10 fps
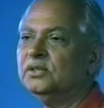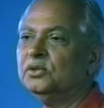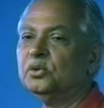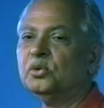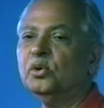
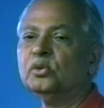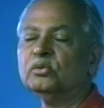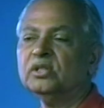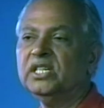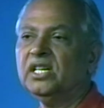to go
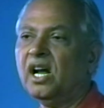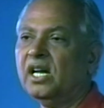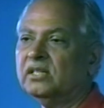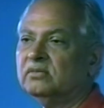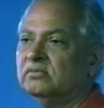to
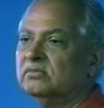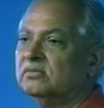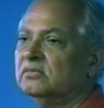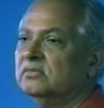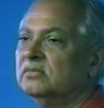Iran,
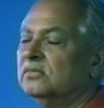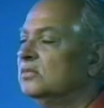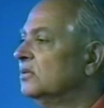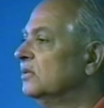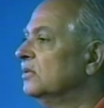
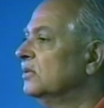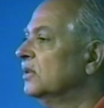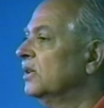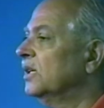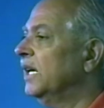
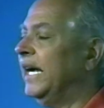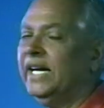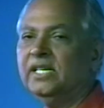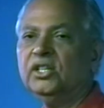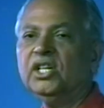
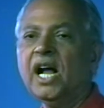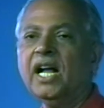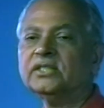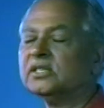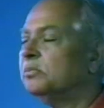and he
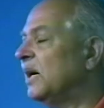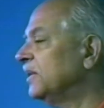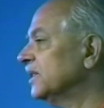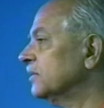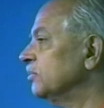asked
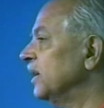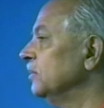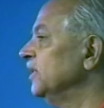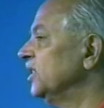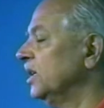Baba's
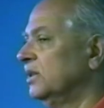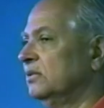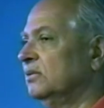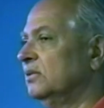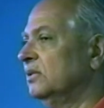
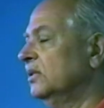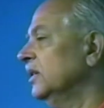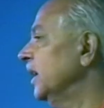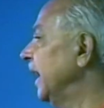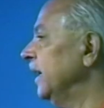permission,
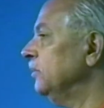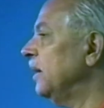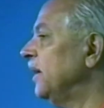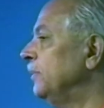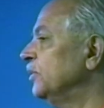and
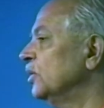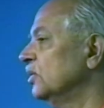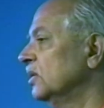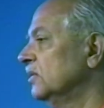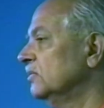Baba
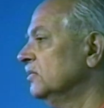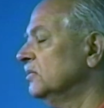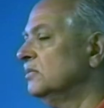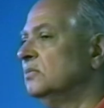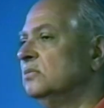approved.
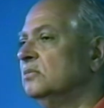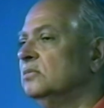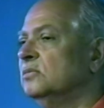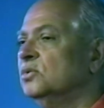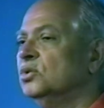
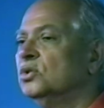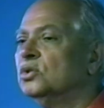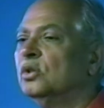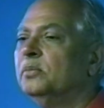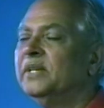
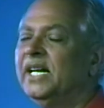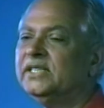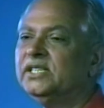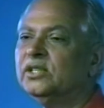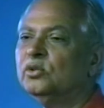So
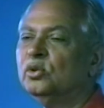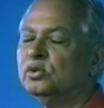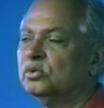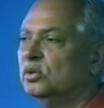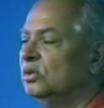Meherji goes
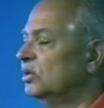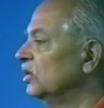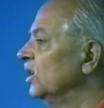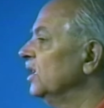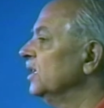
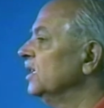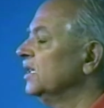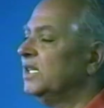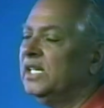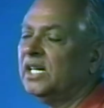to
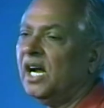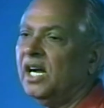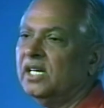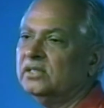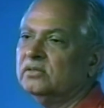
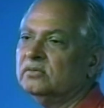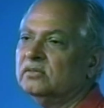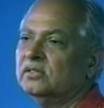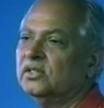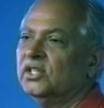Iran
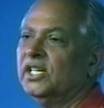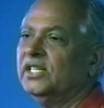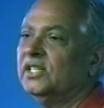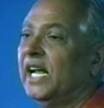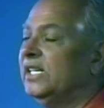
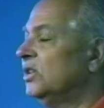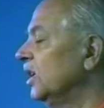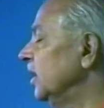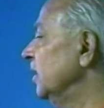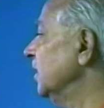in
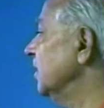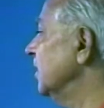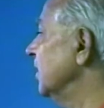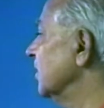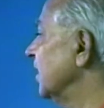nineteen
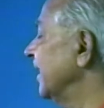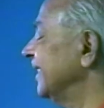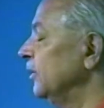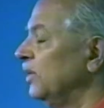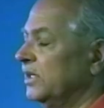
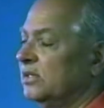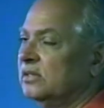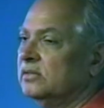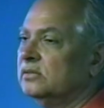thirty-one.